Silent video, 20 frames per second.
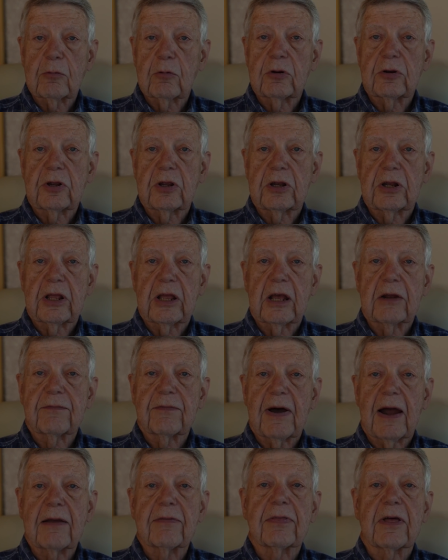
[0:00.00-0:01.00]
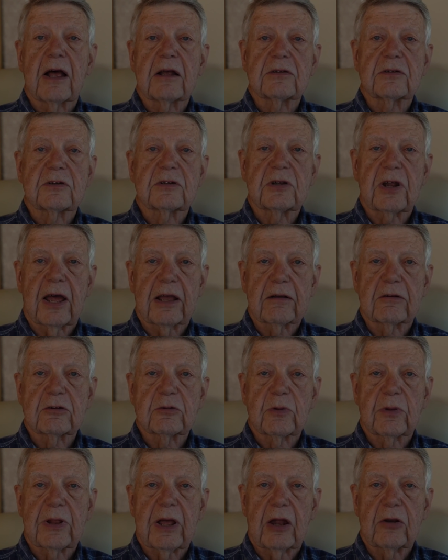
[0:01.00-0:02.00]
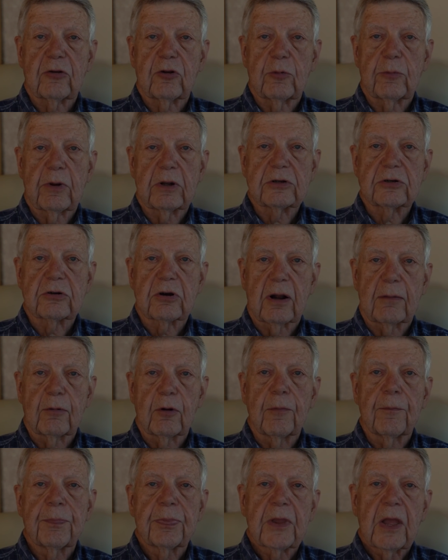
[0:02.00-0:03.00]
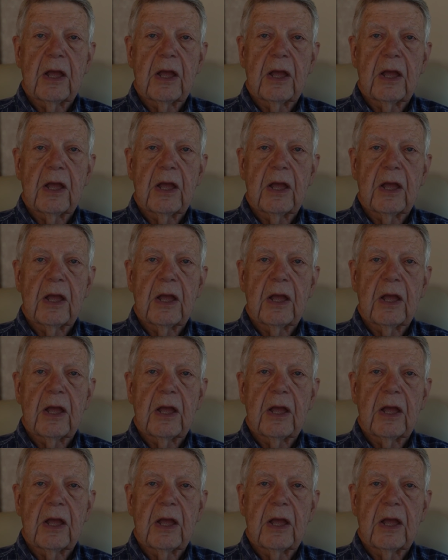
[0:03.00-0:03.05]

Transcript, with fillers: routinely get five thousand cycles without too much trouble.